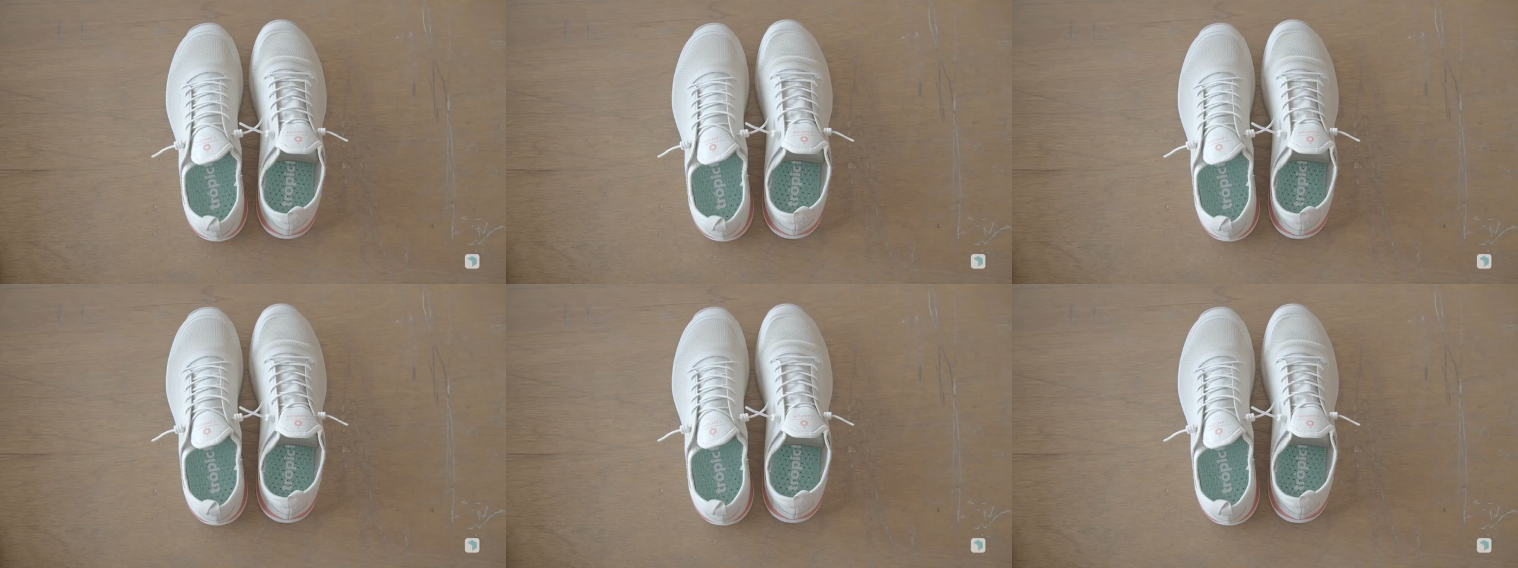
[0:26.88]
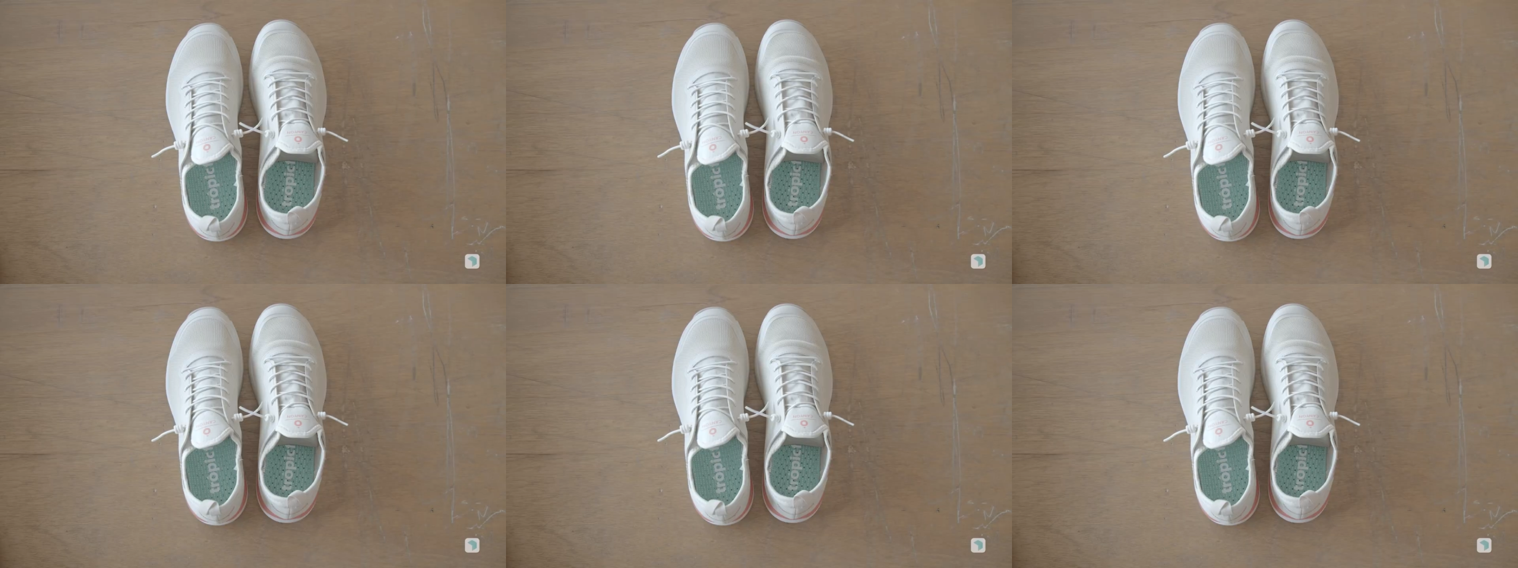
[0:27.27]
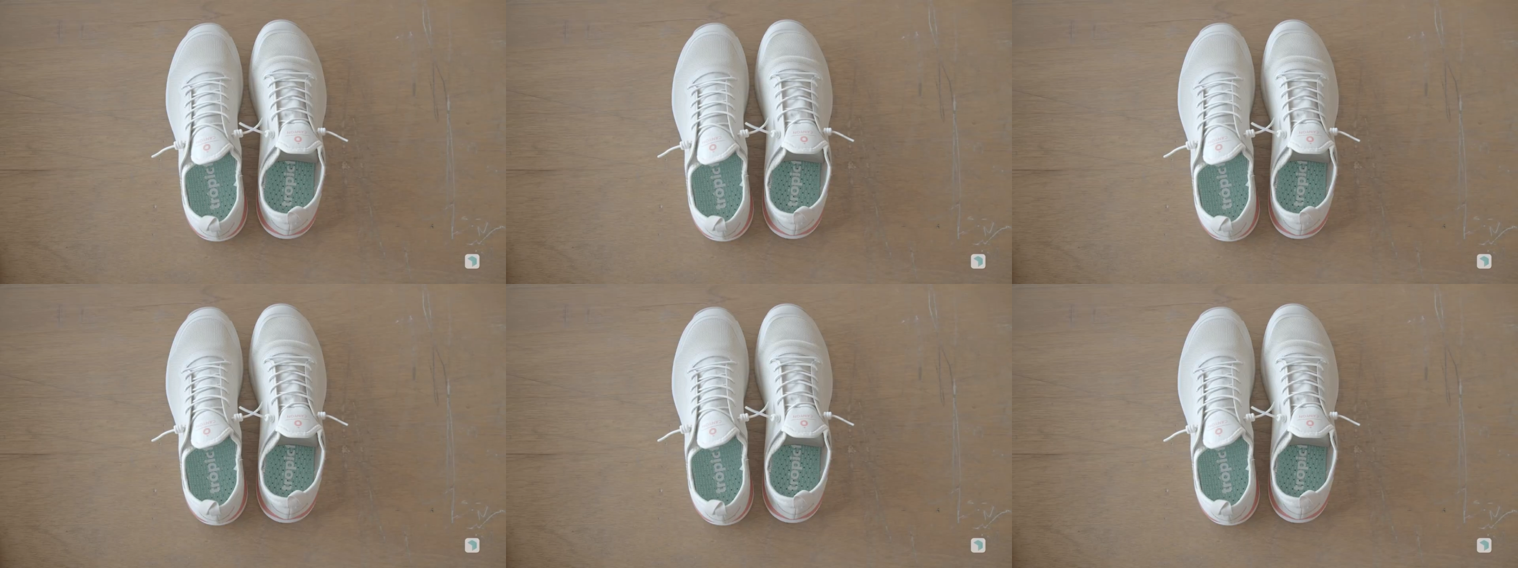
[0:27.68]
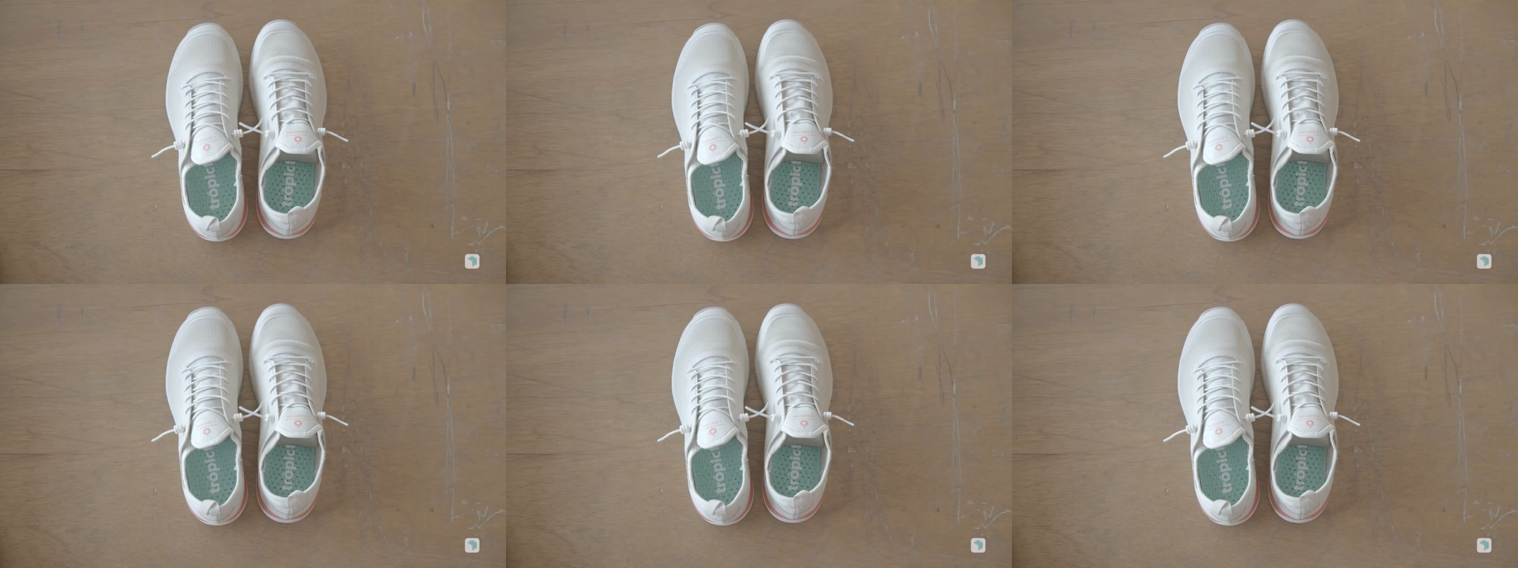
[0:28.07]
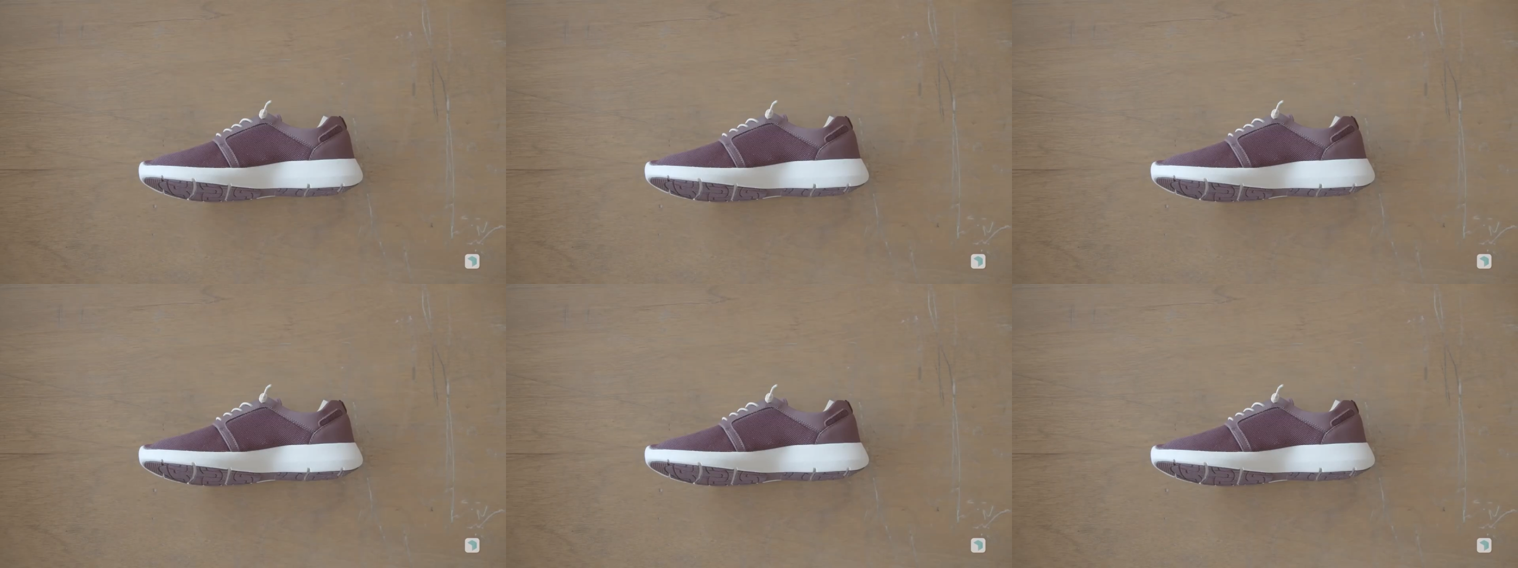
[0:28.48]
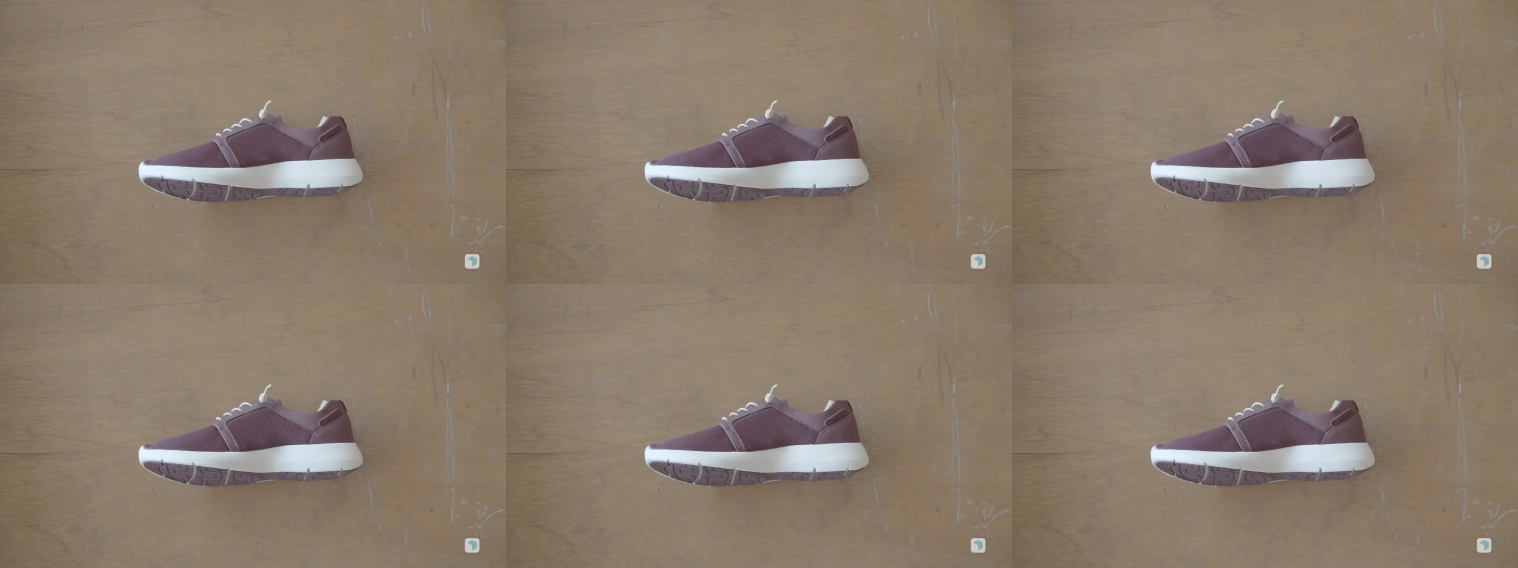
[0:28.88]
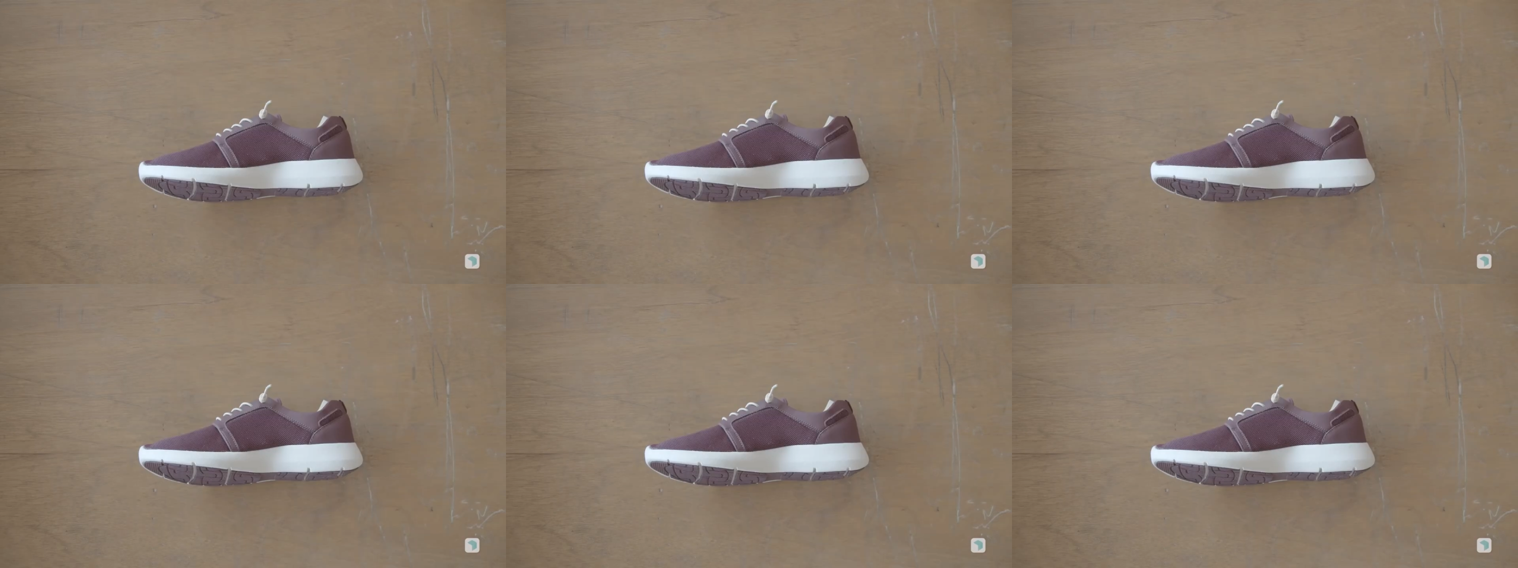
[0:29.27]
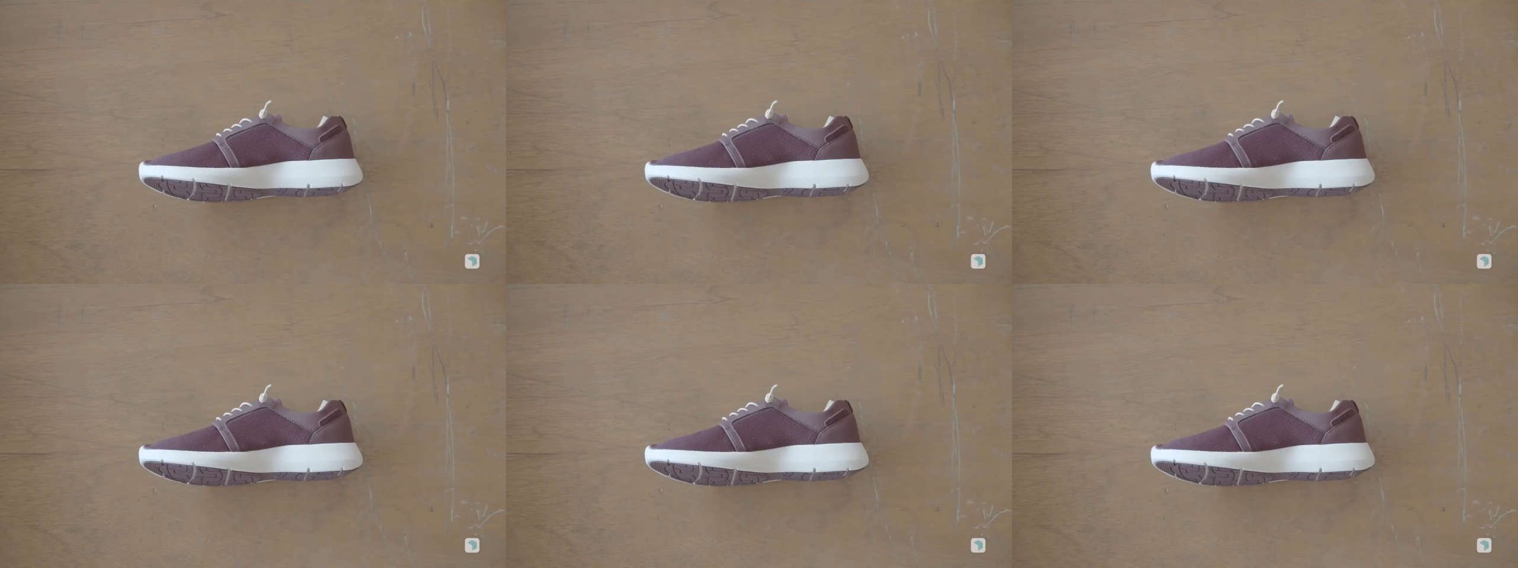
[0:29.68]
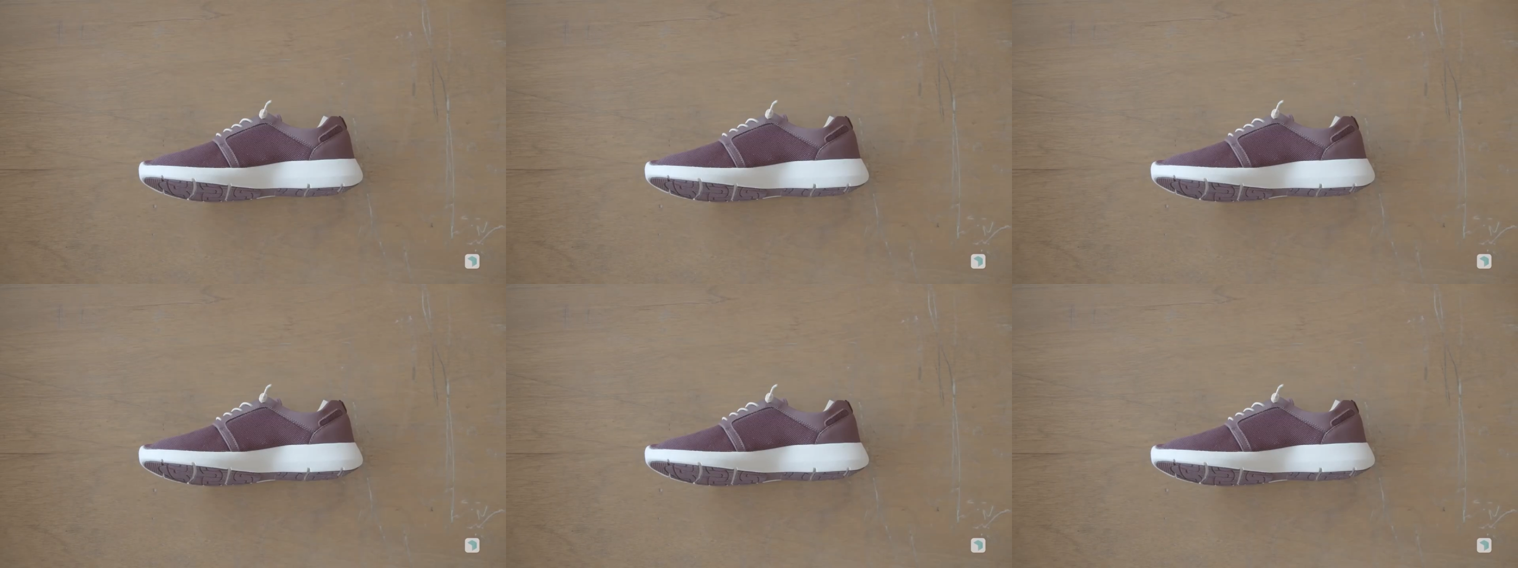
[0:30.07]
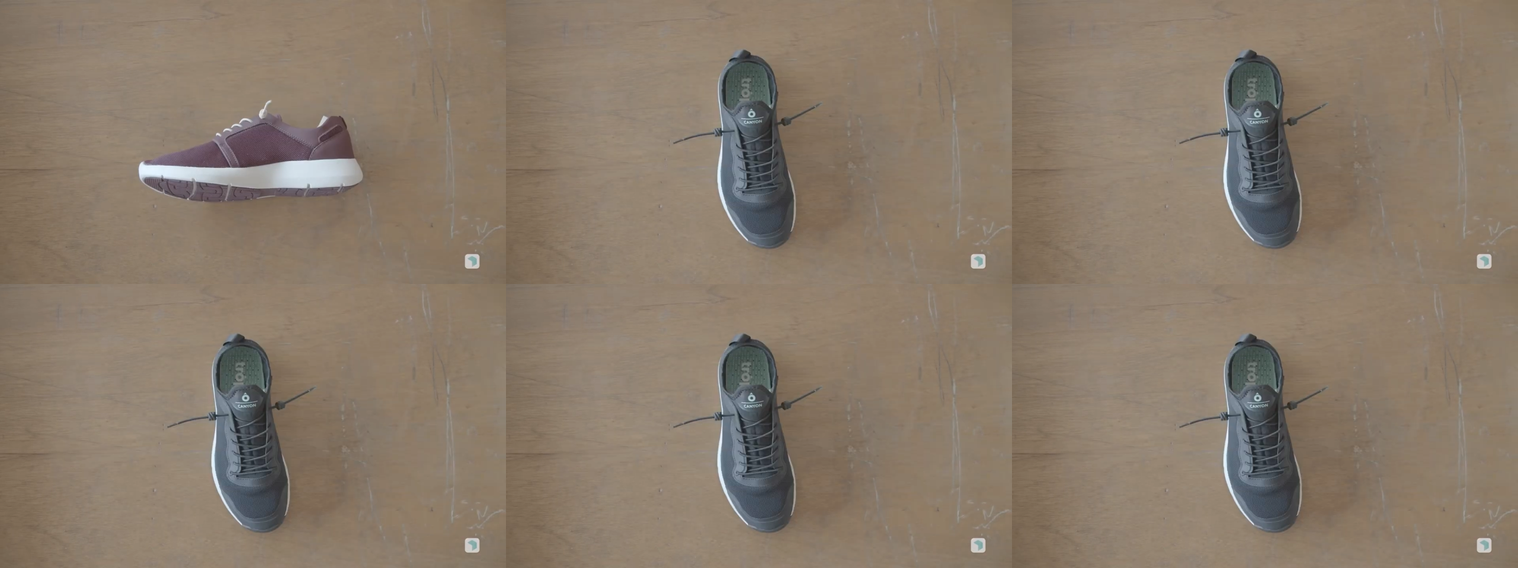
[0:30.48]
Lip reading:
Nobody's mouth can be seen.